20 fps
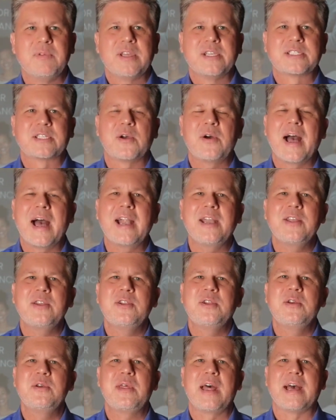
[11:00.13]
So how do you
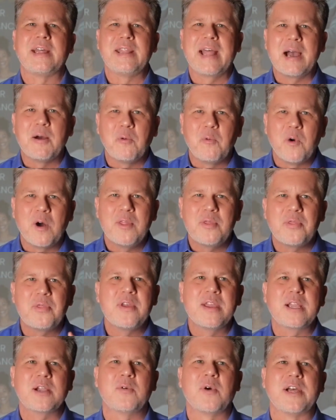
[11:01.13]
do that? That one
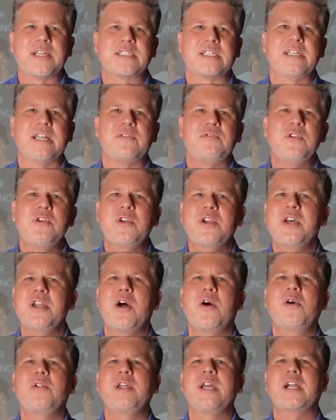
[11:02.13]
thing question. If you could
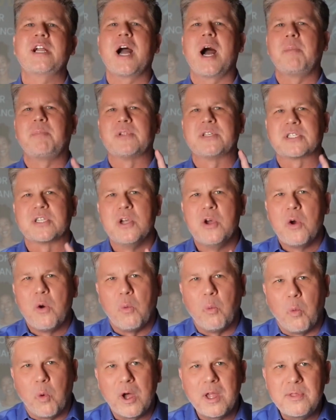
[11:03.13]
only accomplish
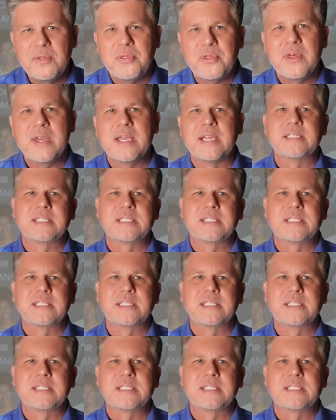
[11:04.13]
one thing